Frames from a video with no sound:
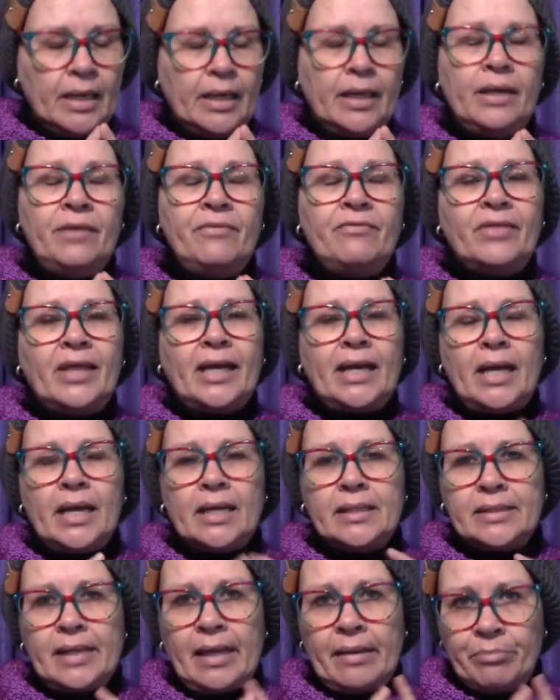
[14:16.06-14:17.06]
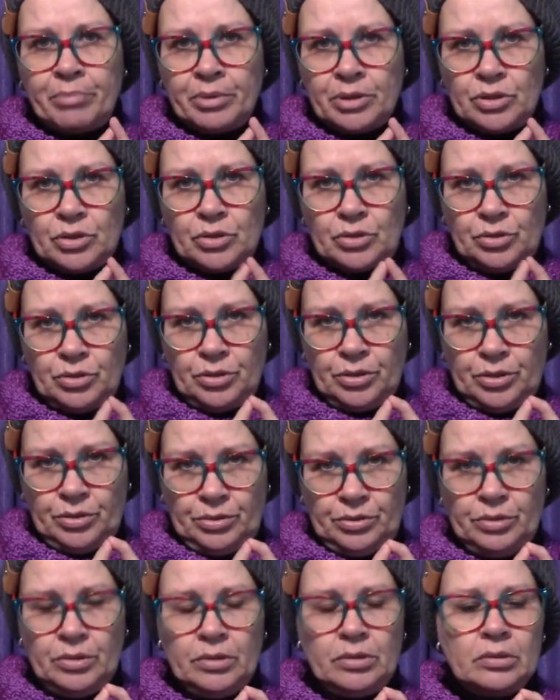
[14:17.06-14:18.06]
If that has happened to
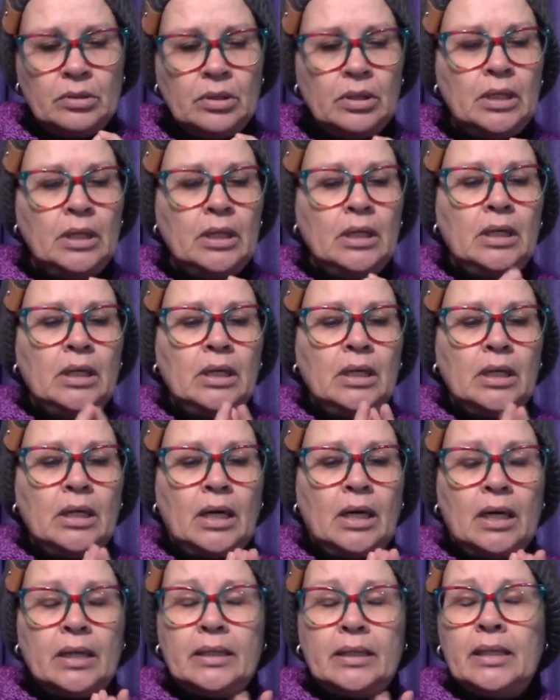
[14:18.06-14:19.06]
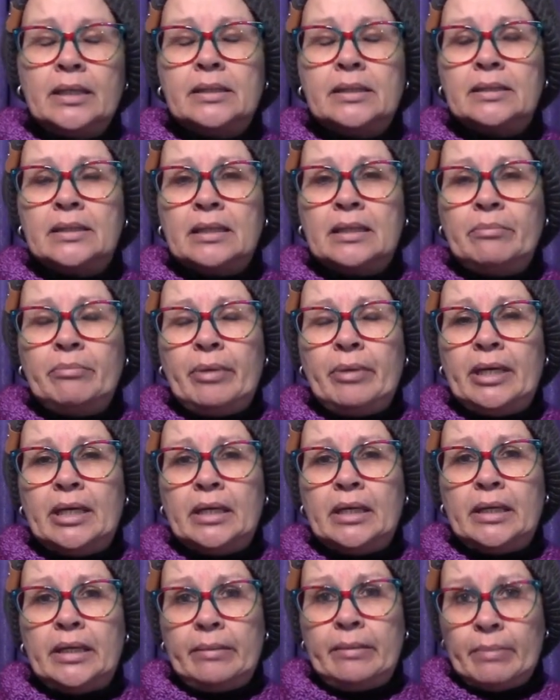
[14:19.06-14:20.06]
you, kindly send me
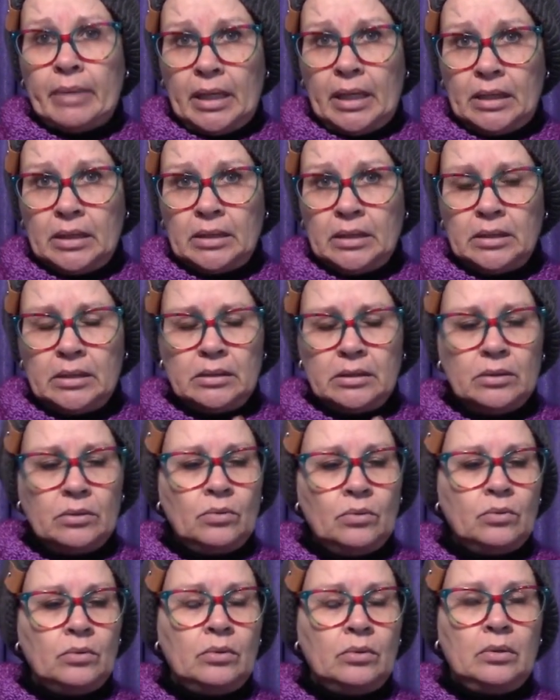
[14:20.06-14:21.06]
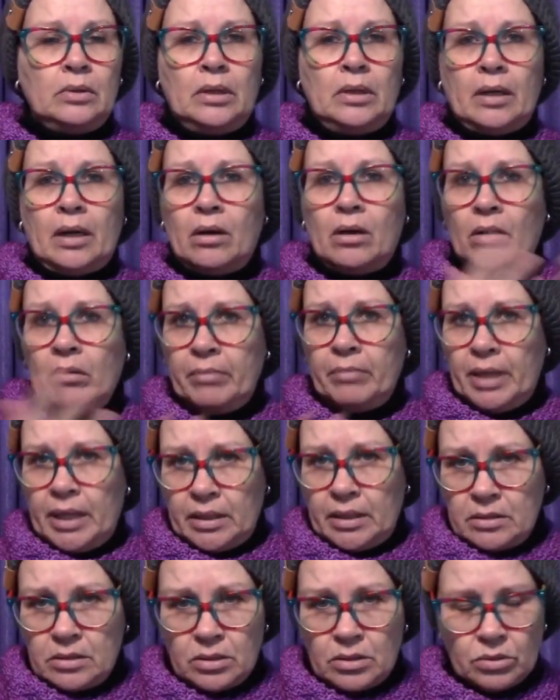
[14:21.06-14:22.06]
an email or a
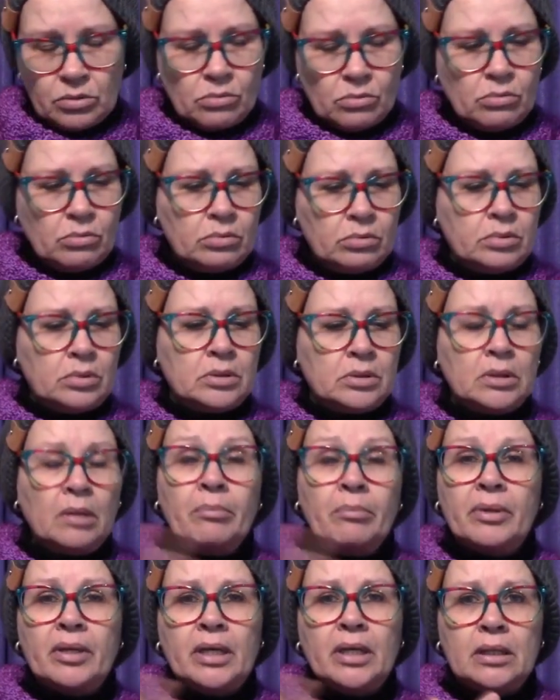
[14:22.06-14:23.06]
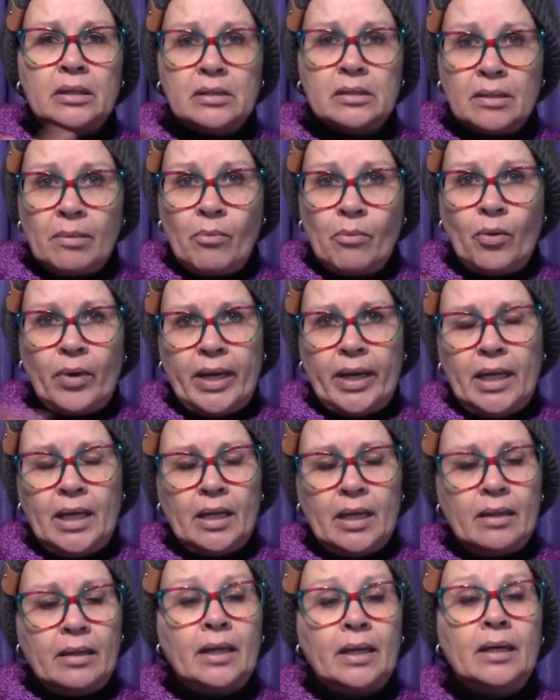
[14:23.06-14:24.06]
comment or something somewhere
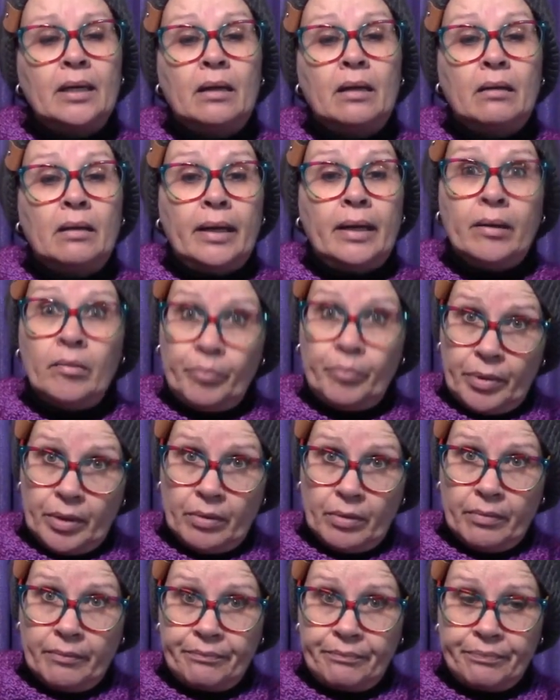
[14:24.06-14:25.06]
and then I'll help you.